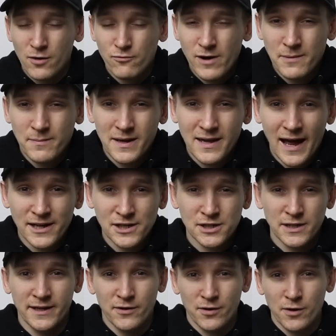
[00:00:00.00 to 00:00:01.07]
Redmi
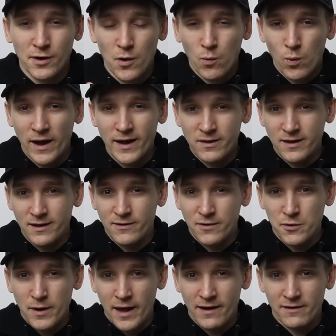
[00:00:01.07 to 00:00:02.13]
actually took away the
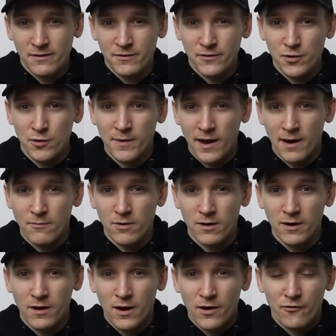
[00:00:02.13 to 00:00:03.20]
2x zoom
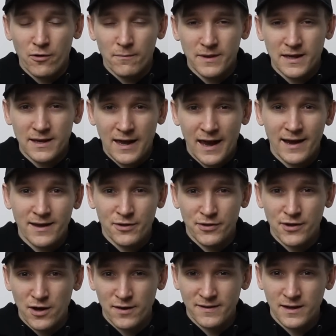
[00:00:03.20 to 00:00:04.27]
camera from the
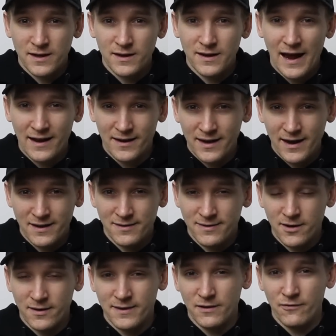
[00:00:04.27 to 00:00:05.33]
K30 and and
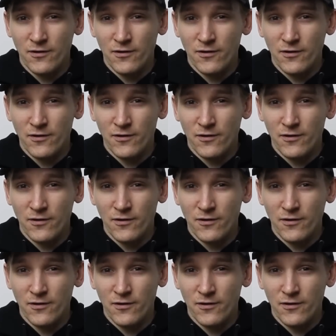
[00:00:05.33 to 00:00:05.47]
K30